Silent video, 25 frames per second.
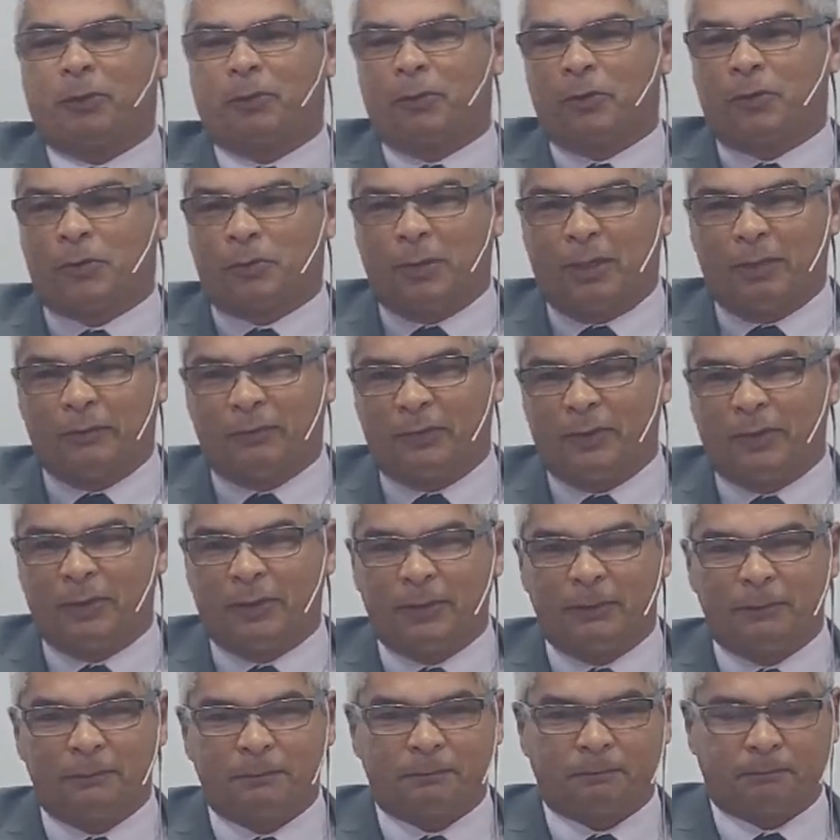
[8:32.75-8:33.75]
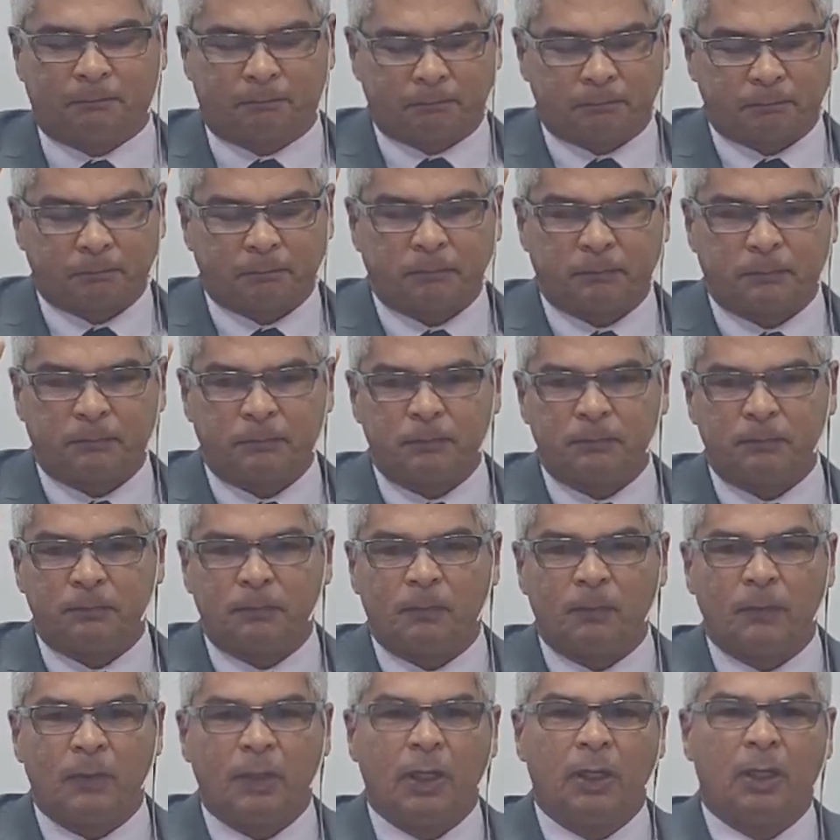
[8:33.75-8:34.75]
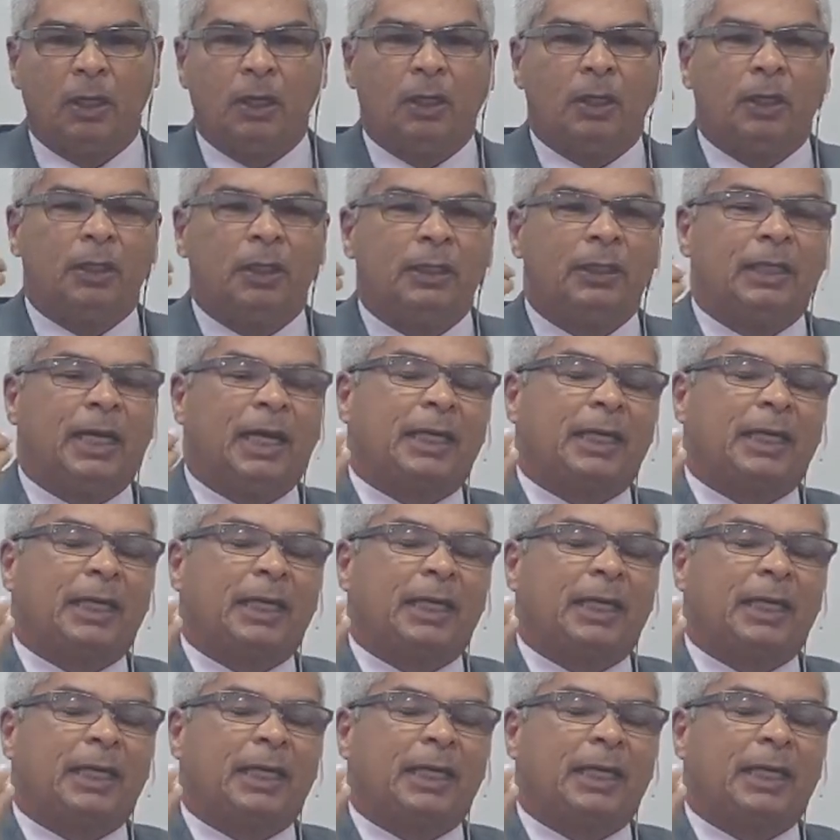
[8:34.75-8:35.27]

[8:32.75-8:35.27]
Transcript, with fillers: that God had towards his life.